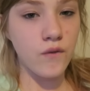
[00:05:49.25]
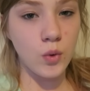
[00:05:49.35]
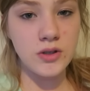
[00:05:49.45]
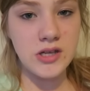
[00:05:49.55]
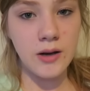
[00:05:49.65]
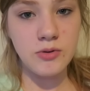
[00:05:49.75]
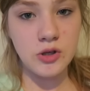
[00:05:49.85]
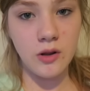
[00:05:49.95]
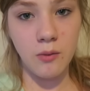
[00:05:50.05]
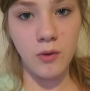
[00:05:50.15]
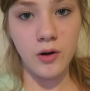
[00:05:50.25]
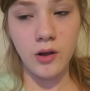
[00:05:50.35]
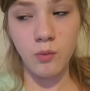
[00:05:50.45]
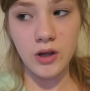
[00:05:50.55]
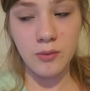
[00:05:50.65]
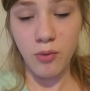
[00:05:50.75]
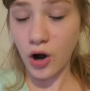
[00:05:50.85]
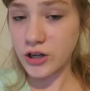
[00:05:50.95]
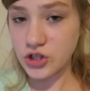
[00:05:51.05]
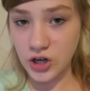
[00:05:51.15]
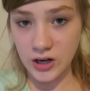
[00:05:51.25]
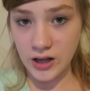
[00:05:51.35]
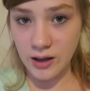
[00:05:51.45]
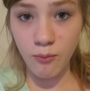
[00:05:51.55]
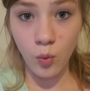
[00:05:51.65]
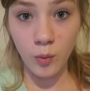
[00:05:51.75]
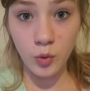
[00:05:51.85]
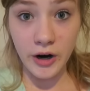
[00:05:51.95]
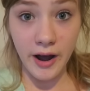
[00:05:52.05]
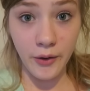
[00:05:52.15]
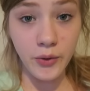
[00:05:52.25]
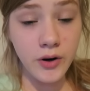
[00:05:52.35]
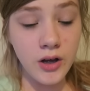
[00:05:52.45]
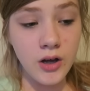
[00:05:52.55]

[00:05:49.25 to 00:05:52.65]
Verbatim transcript: folds up so that we can potty train him when we're out,